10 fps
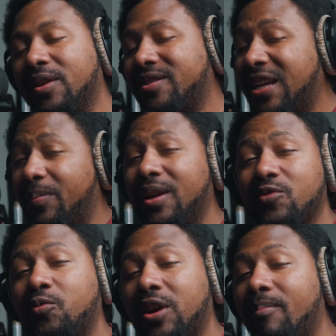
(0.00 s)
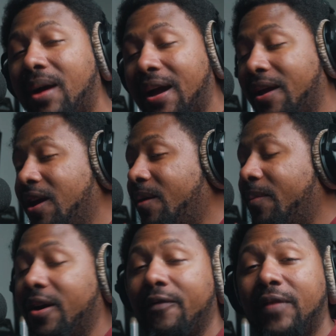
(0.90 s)
Sampling is one of my
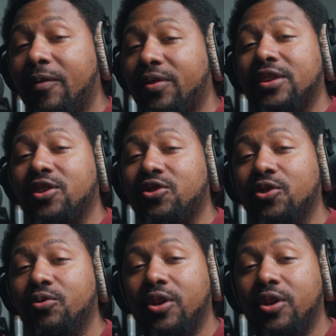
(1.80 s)
uh, favorite things to do.